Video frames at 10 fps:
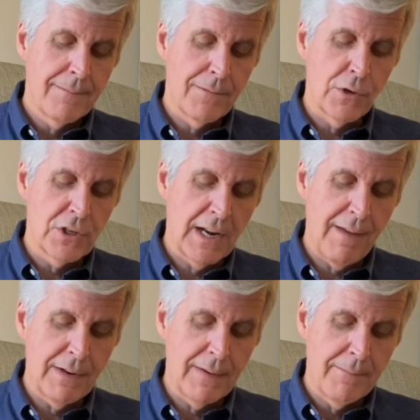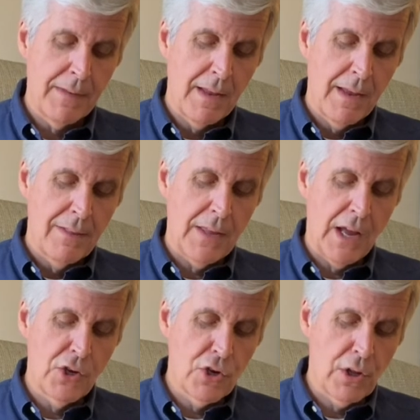Verse 11 The
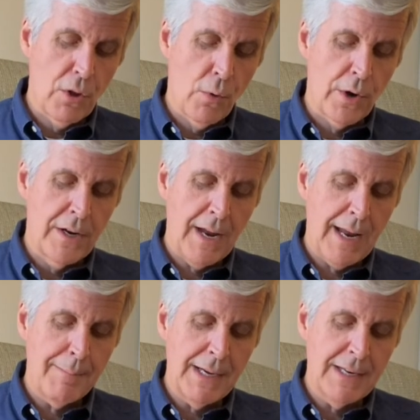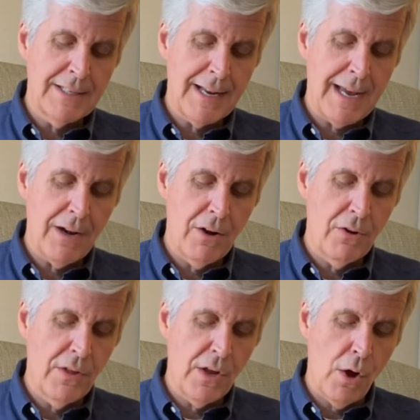angel of the Lord came and he sat
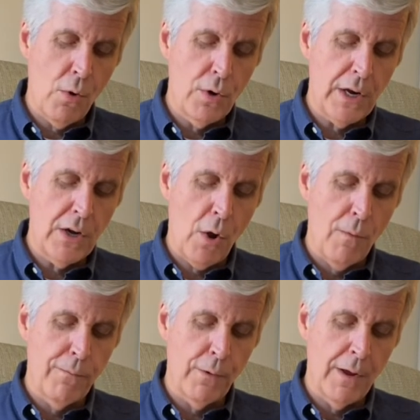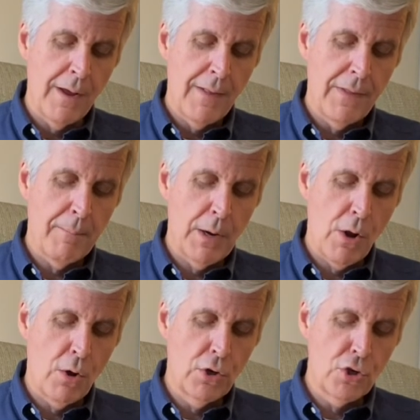under the oak and Ophrah that
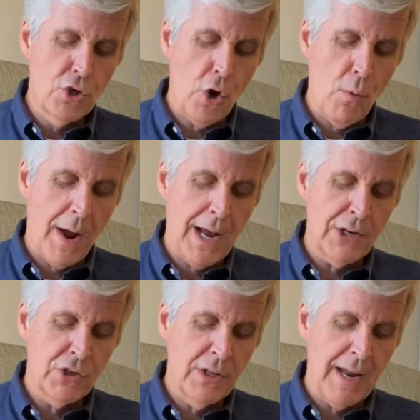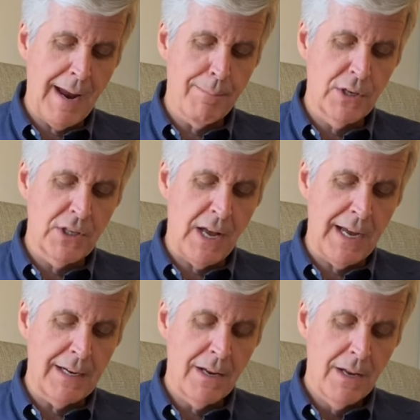belonged to Joash the
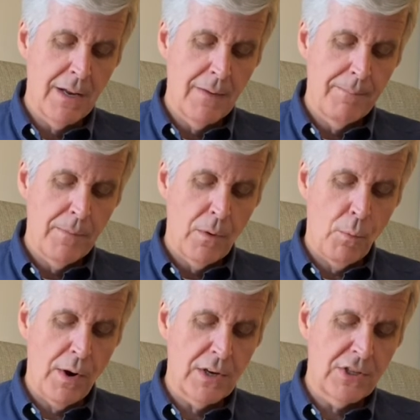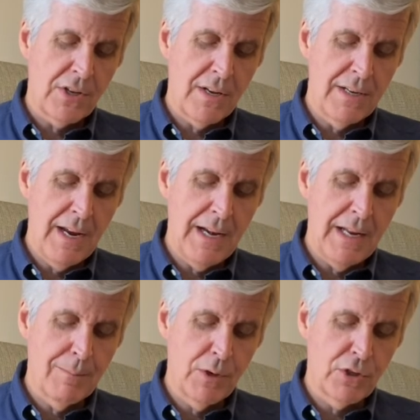Abiezrite, where his son
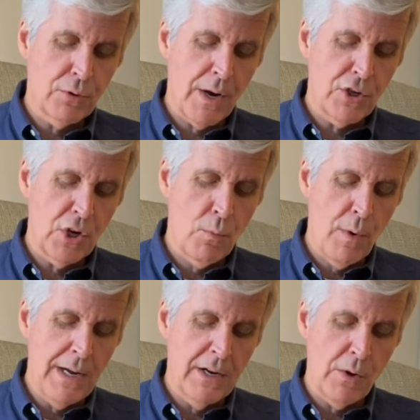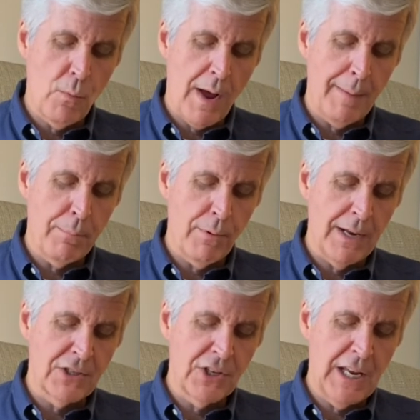Gideon was threshing wheat in a
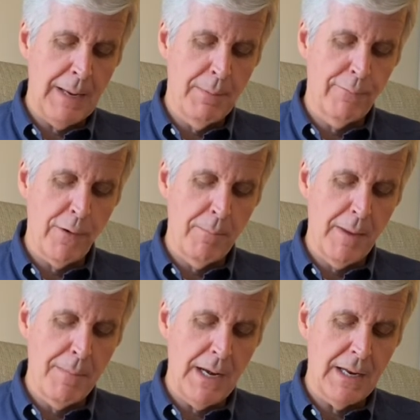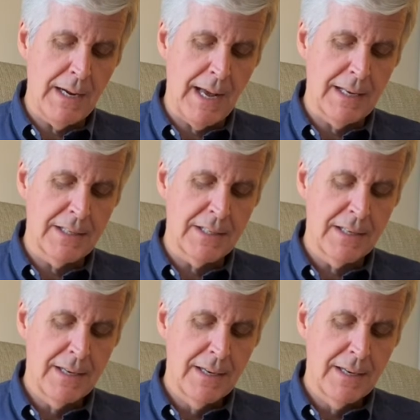winepress to keep it from the Midianites.